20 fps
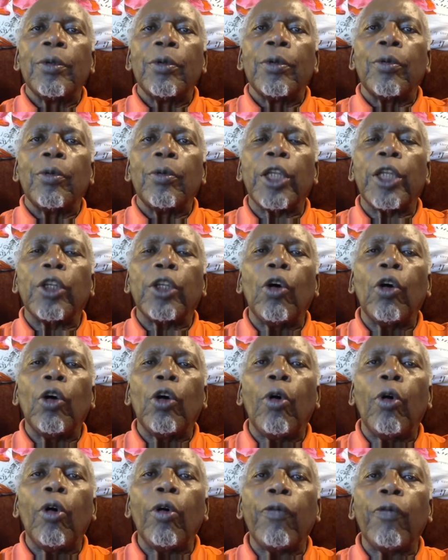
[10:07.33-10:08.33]
Wait no
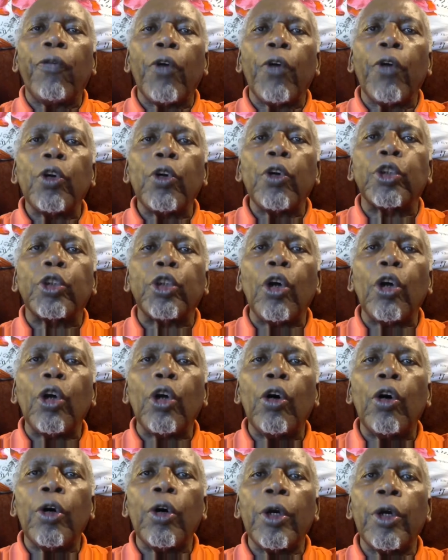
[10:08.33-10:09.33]
more for your
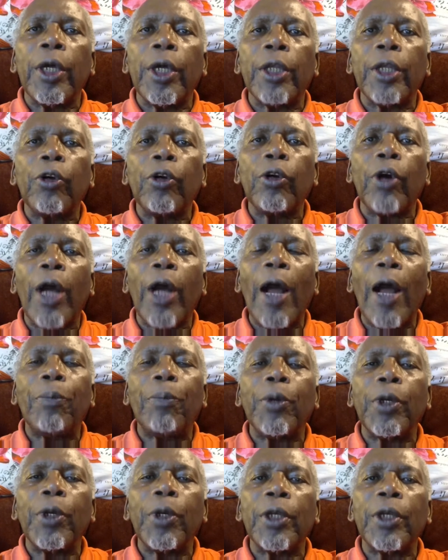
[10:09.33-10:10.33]
joy and your
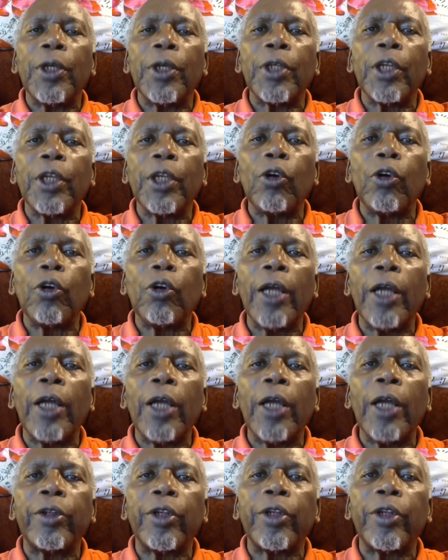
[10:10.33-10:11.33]
happiness and your
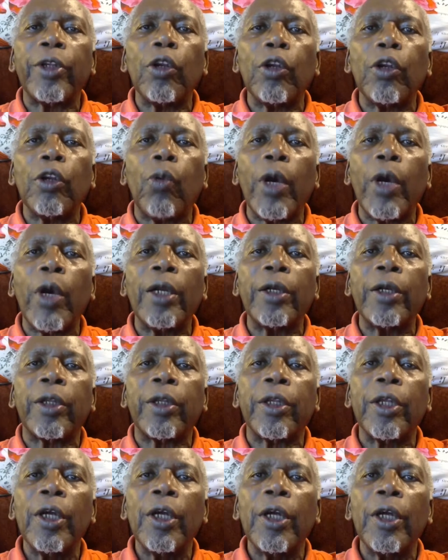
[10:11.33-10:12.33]
health and your
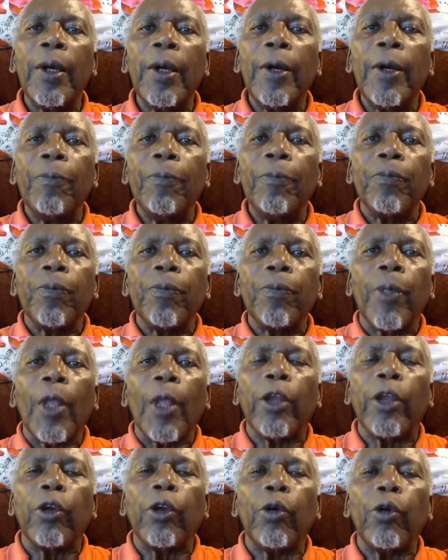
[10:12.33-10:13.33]
wealth
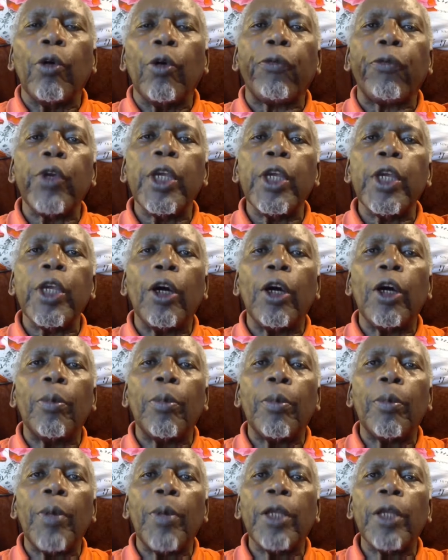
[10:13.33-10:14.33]
and your
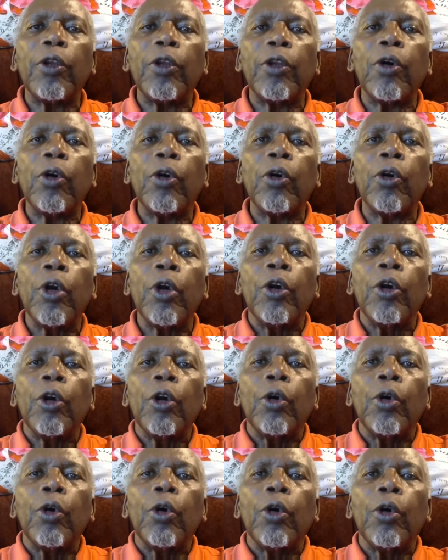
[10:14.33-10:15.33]
freedom and your
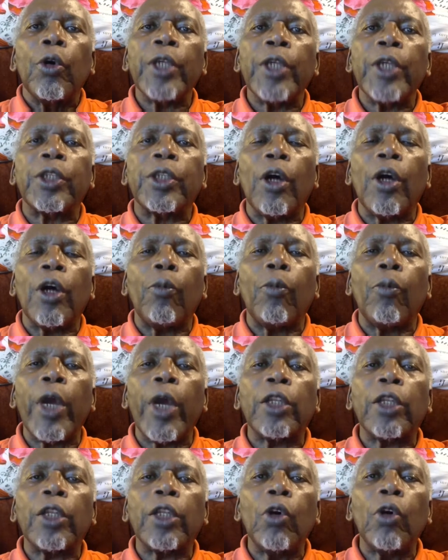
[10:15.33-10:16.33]

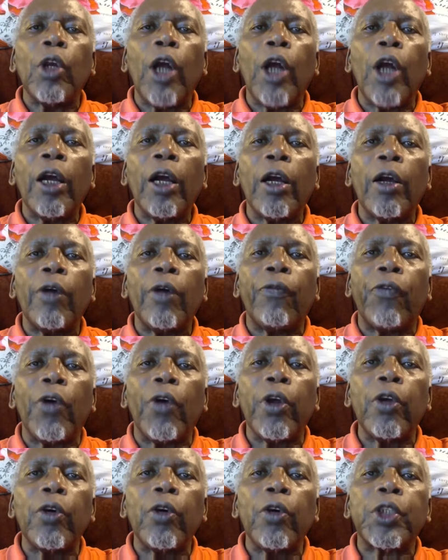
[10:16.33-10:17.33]
wisdom. Wait no
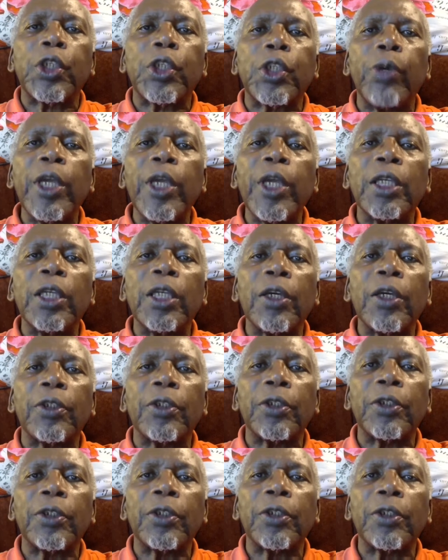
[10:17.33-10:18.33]
longer for your
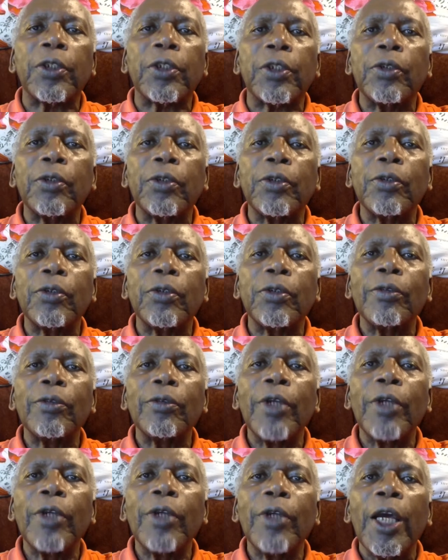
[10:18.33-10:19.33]
sweetness.
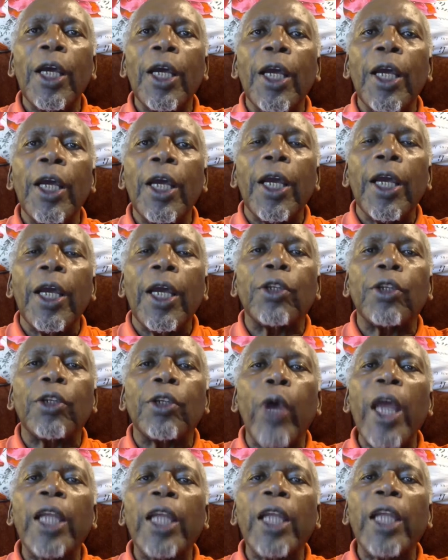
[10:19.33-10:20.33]

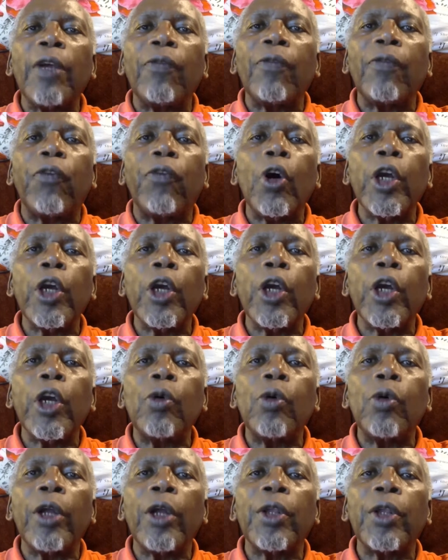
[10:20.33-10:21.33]
It's waiting
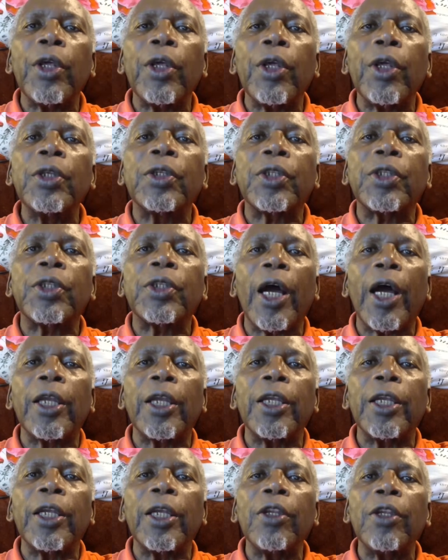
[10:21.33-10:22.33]
for you on the
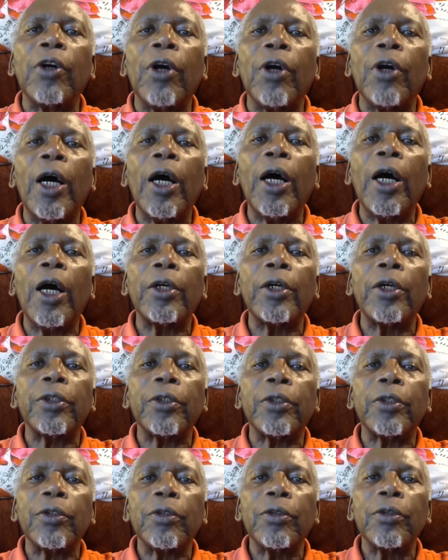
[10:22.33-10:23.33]
inside, in your heart.